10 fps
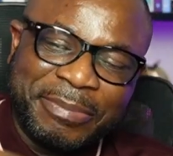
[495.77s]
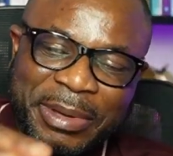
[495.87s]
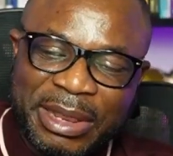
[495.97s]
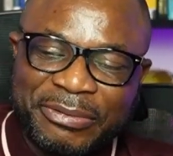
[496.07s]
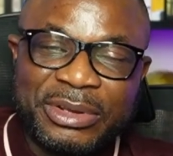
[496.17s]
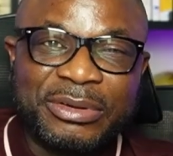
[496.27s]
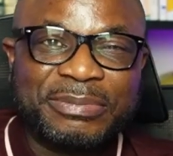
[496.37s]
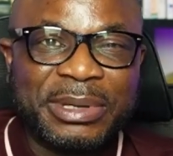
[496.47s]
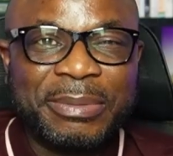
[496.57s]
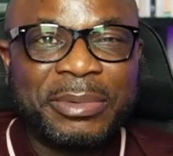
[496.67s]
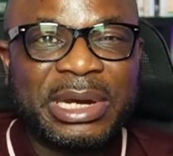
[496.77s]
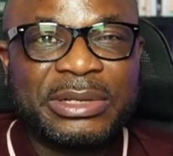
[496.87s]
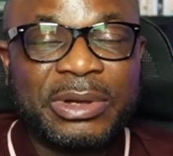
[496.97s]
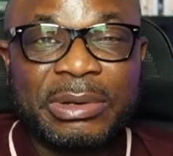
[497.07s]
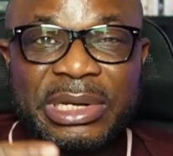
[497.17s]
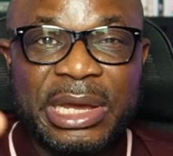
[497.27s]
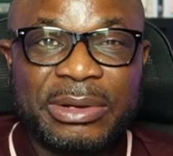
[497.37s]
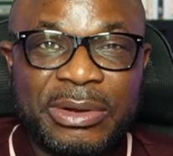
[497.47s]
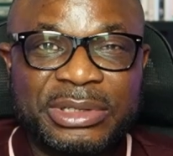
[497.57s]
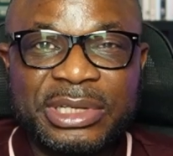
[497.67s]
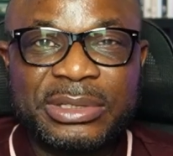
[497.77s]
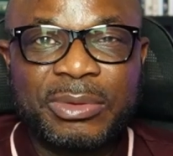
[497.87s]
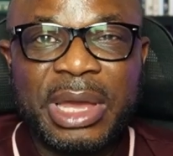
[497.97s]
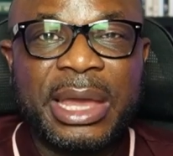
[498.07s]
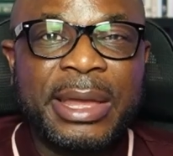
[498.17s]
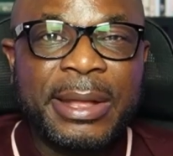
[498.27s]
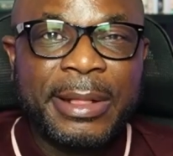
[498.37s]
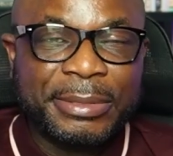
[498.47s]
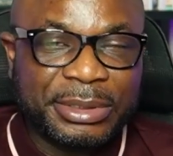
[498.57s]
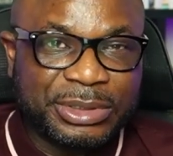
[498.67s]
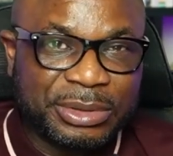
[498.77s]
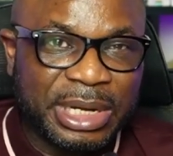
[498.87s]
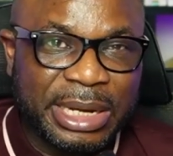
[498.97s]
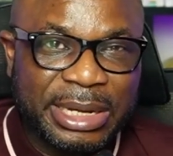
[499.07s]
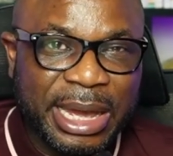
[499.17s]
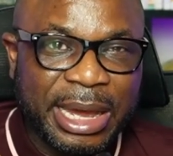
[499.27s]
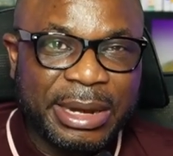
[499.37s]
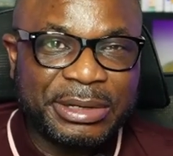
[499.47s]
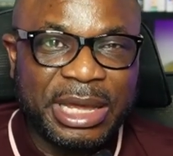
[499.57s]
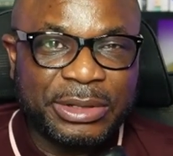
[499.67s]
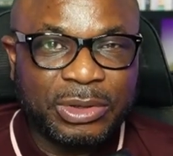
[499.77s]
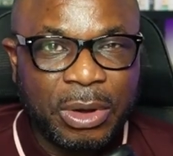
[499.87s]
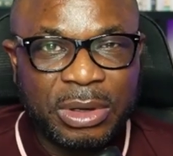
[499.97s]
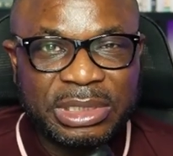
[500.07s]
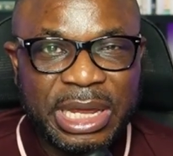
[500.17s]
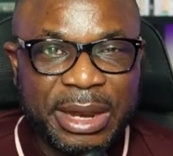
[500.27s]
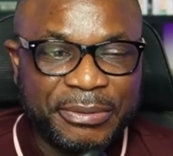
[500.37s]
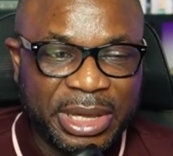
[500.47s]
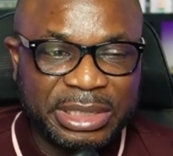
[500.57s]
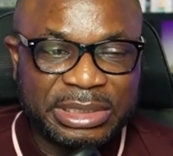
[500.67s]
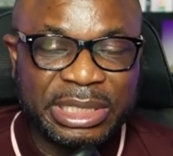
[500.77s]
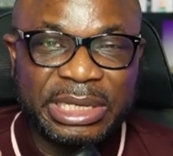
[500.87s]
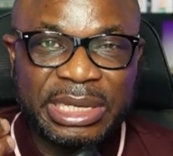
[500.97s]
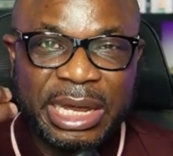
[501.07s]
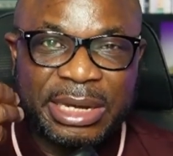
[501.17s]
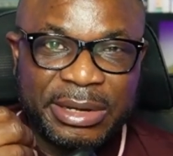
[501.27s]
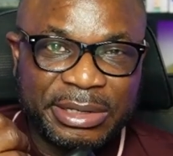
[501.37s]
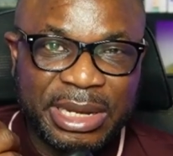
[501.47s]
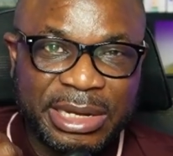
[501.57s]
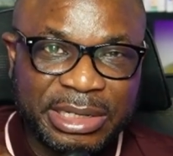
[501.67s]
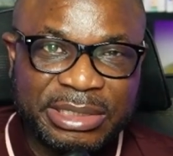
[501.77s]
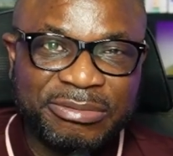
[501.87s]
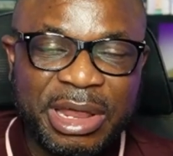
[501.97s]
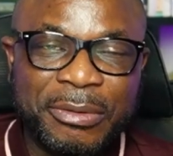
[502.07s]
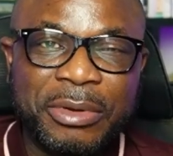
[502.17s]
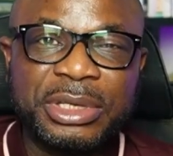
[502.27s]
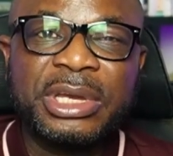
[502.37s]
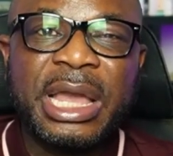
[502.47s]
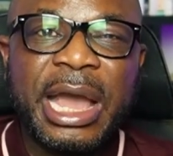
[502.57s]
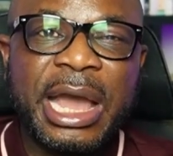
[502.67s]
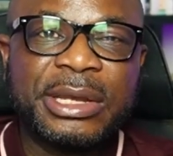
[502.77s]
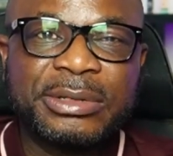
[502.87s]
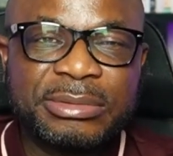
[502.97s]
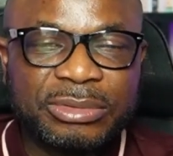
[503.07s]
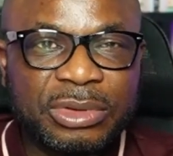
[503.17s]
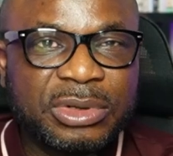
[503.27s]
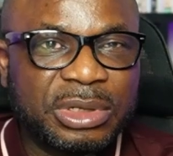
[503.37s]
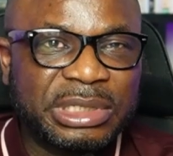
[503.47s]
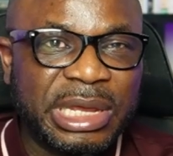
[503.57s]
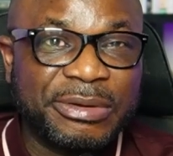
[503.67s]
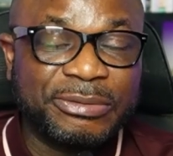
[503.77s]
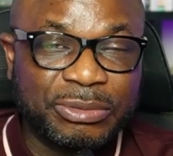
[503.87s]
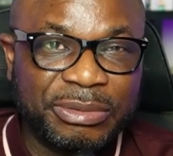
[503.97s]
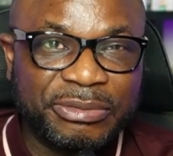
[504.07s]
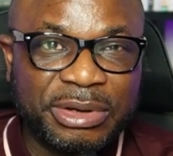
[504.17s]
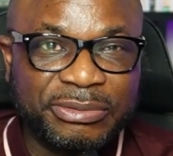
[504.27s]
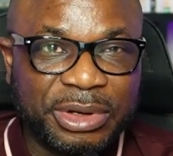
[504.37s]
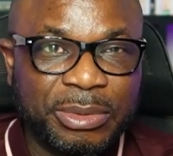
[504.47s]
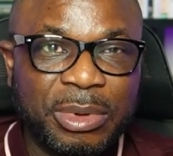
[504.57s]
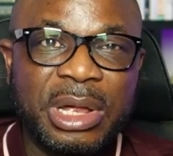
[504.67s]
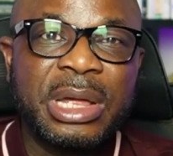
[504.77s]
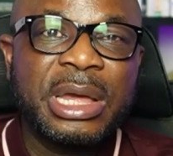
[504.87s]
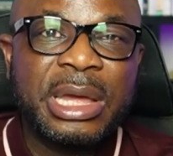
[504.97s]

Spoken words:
benefit of speaking mother tongue, there are countries where the children they are taught, they are raised in their native language, and those countries are doing very, very well.